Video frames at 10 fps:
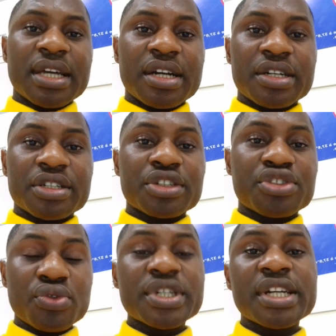Uh,
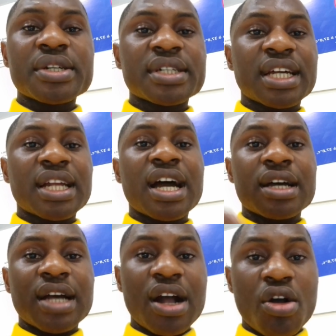children that
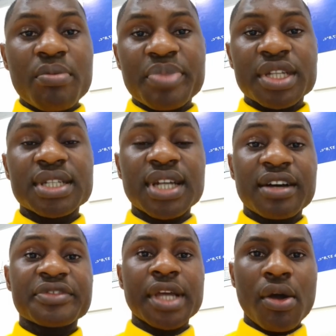are accompanied
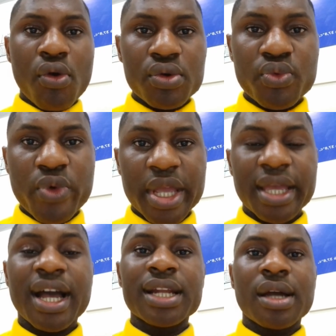have their own
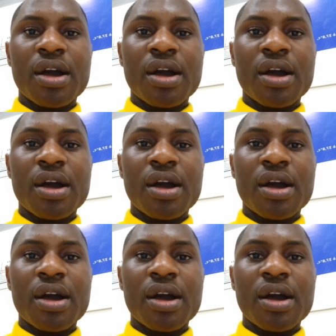way and